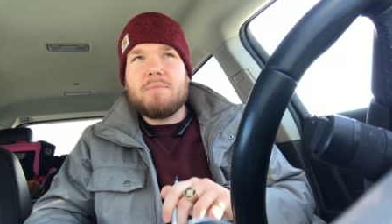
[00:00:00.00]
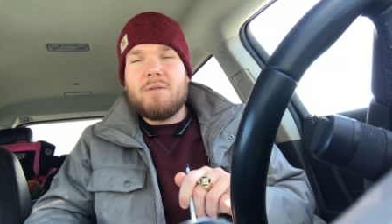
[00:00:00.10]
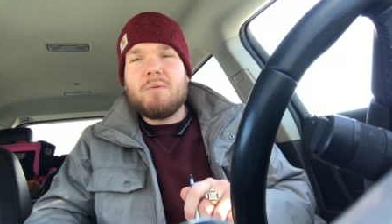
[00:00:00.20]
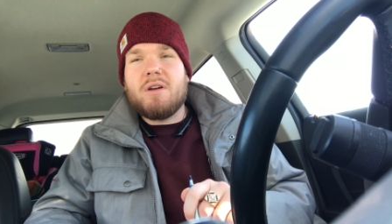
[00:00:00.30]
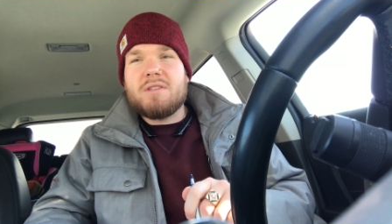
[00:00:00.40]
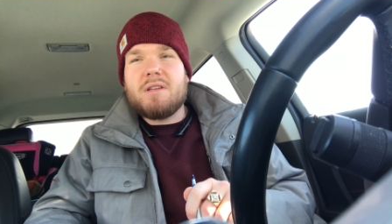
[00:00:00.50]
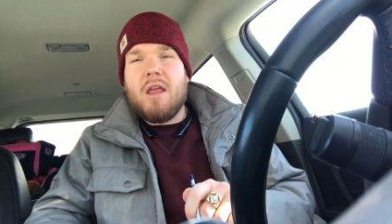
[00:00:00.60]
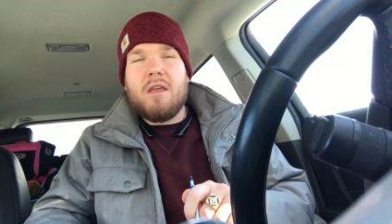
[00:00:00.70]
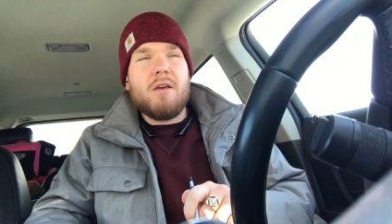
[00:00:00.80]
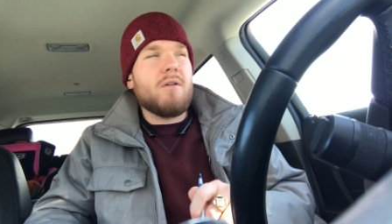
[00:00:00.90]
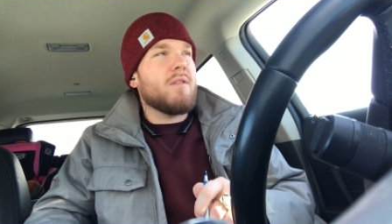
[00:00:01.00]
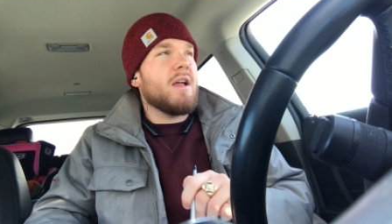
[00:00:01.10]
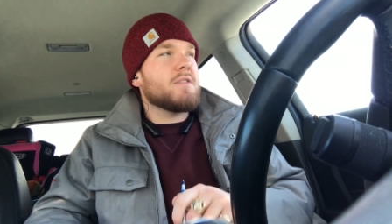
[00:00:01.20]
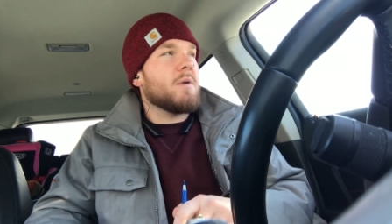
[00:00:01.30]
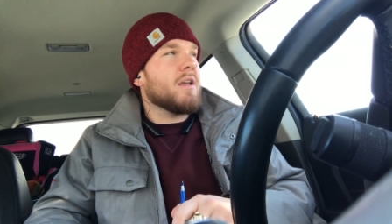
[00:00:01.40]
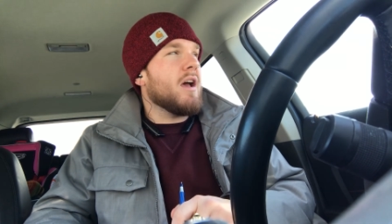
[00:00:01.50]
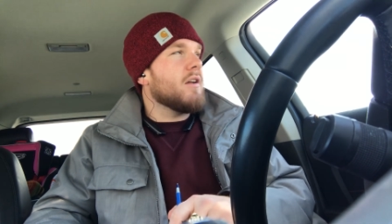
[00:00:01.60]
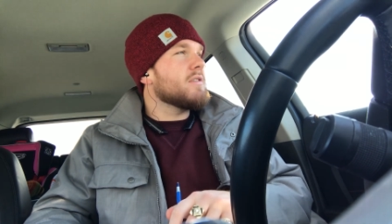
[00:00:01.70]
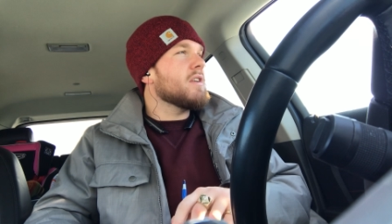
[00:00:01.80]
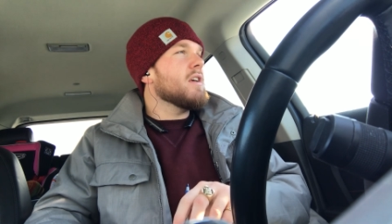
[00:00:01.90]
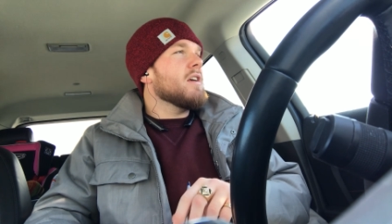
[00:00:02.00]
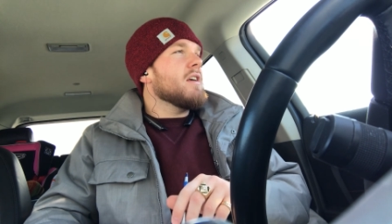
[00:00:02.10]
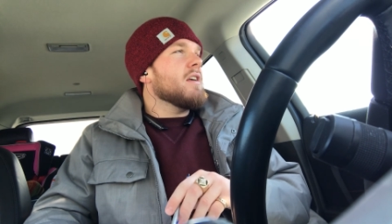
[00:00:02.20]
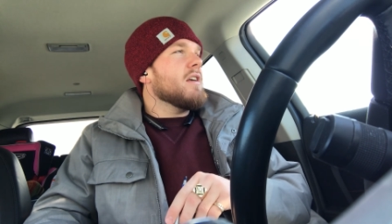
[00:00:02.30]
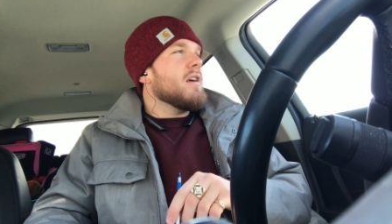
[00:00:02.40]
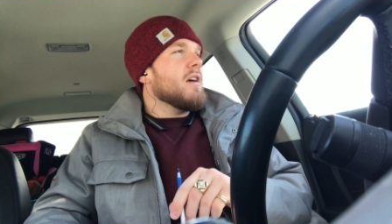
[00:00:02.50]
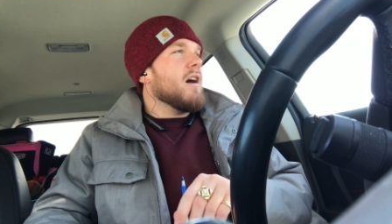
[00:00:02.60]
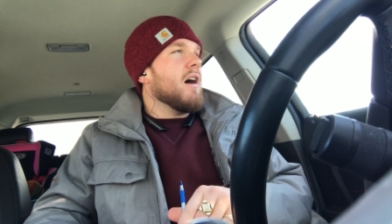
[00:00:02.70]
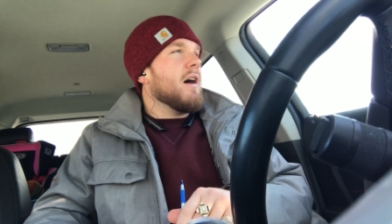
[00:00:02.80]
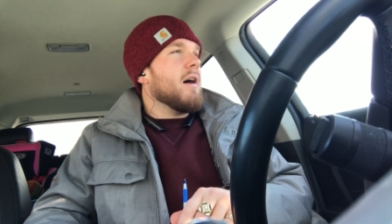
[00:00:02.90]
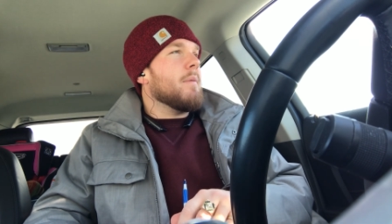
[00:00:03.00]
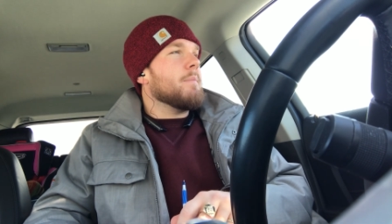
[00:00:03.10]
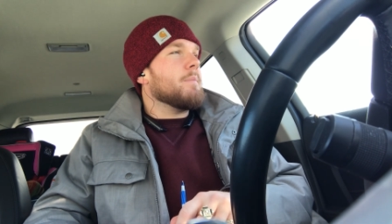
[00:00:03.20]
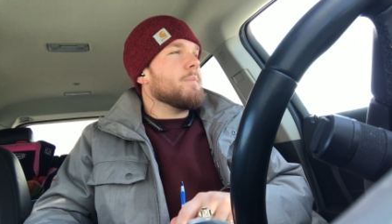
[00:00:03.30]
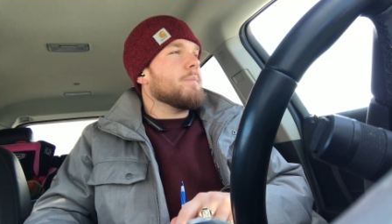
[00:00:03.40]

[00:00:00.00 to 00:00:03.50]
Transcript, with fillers: people are seeing you and that's what counts um,